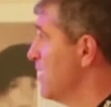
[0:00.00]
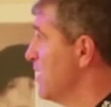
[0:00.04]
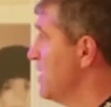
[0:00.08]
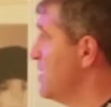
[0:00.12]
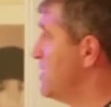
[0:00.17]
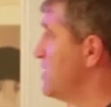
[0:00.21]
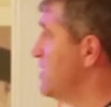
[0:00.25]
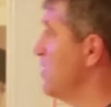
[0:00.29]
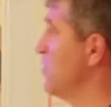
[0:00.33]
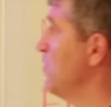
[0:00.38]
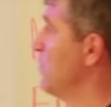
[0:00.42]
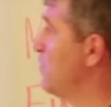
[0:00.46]

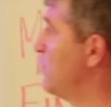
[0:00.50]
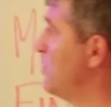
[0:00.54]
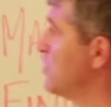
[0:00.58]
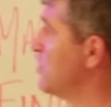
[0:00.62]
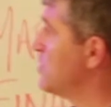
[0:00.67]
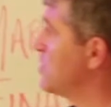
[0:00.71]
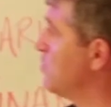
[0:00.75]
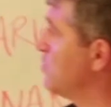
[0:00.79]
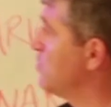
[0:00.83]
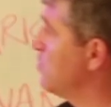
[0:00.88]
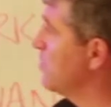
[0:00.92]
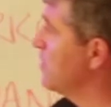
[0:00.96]
He's
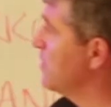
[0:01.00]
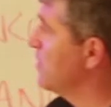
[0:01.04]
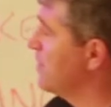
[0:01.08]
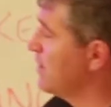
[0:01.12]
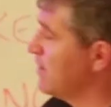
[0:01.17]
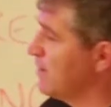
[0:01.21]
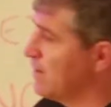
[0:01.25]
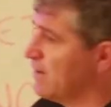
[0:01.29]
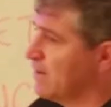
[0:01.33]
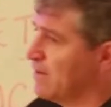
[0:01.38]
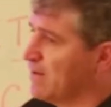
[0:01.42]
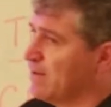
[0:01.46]
self-disciplined.
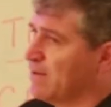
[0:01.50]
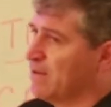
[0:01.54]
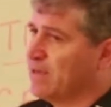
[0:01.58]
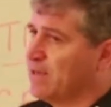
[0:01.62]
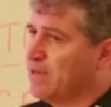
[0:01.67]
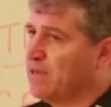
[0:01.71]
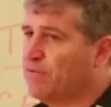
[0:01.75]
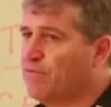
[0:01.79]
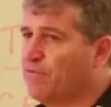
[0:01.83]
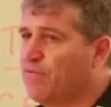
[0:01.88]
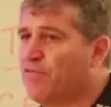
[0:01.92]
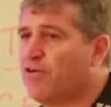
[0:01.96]

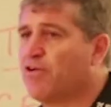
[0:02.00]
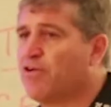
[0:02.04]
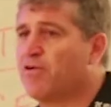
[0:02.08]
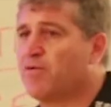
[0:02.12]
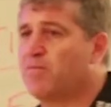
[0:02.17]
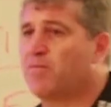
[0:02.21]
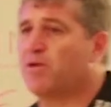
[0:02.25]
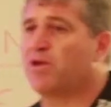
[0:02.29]
He's very